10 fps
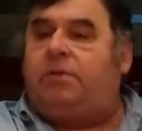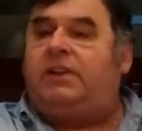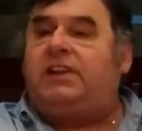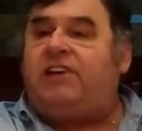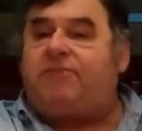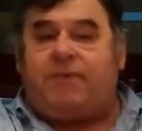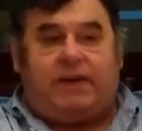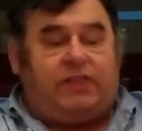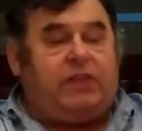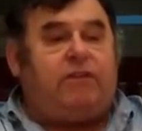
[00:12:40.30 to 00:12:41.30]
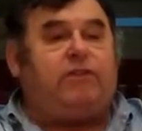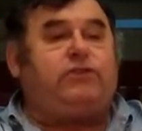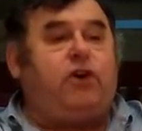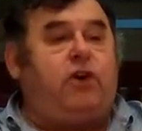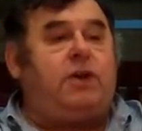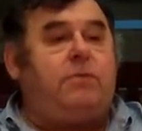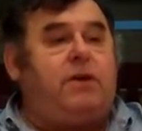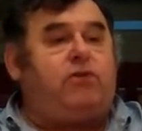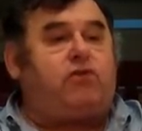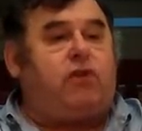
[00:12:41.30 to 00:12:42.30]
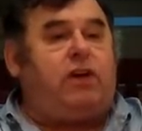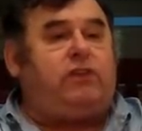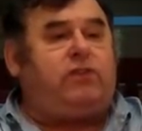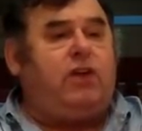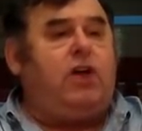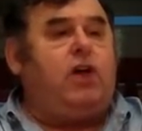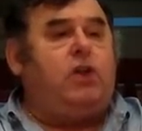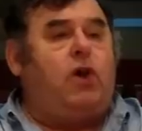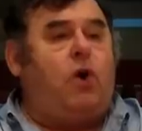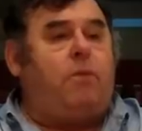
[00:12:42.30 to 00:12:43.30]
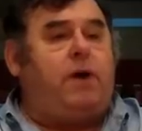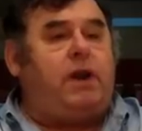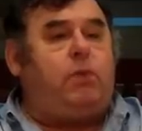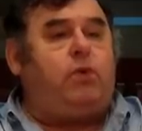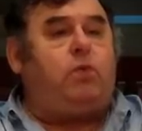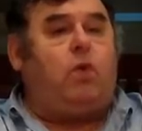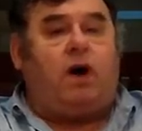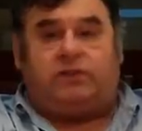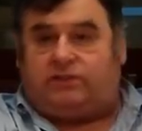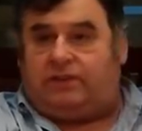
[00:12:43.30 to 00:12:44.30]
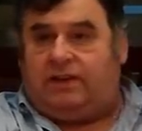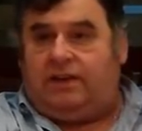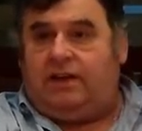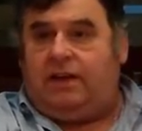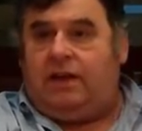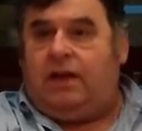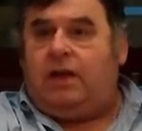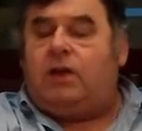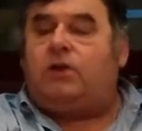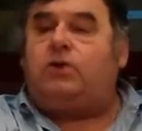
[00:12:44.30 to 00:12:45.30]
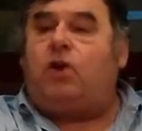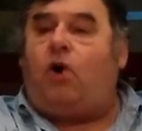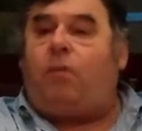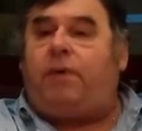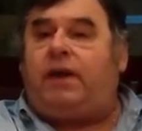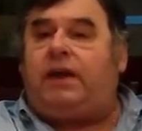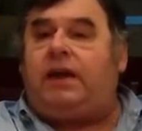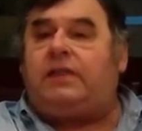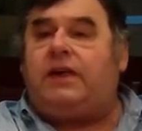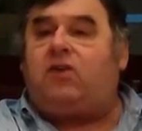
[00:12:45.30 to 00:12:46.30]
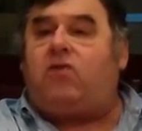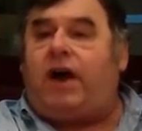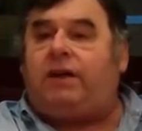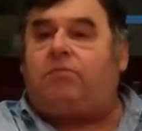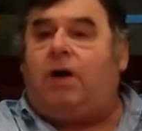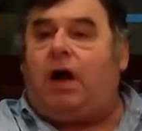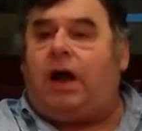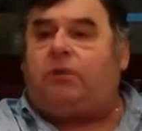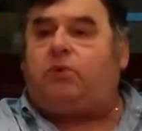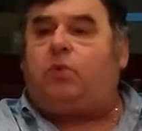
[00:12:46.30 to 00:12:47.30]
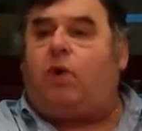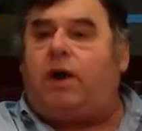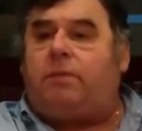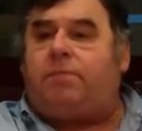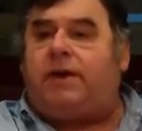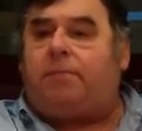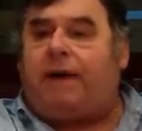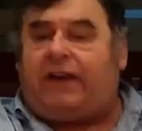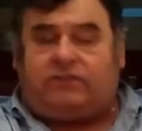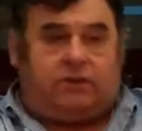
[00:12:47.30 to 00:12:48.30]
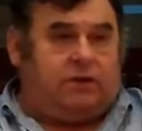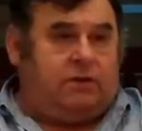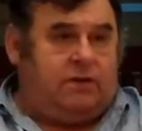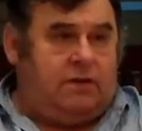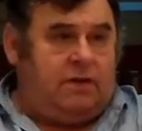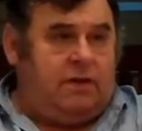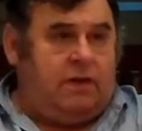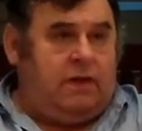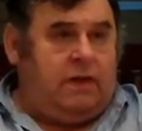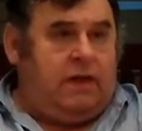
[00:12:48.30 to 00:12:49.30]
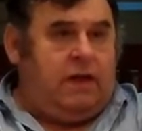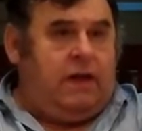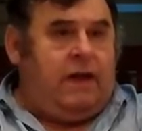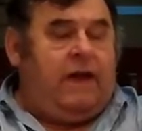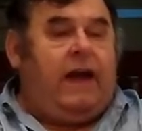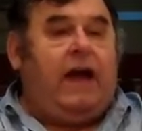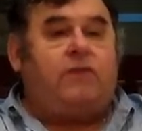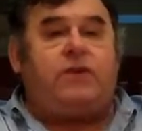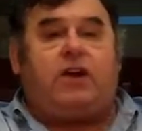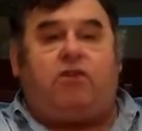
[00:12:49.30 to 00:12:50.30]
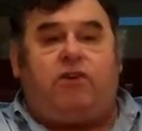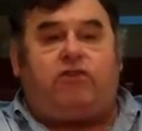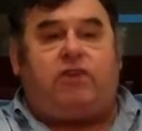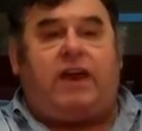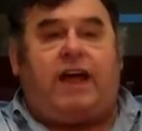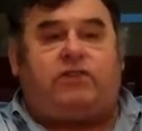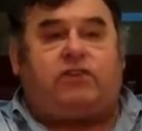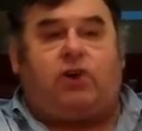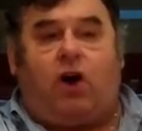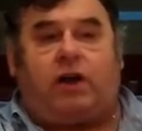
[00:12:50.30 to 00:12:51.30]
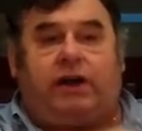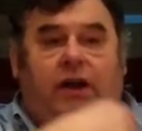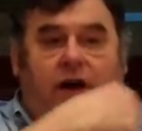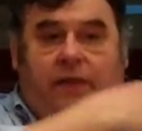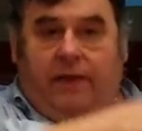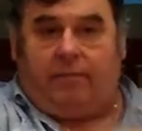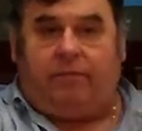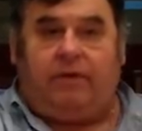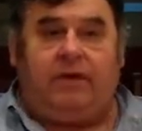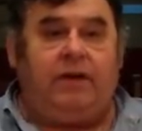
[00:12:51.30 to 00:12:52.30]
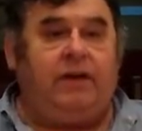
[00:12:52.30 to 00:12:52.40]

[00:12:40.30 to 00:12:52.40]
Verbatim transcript: Believe me, there are certain ministries nobody would want. Nobody in their right mind would want to be a pastor. Every Christian has a target on them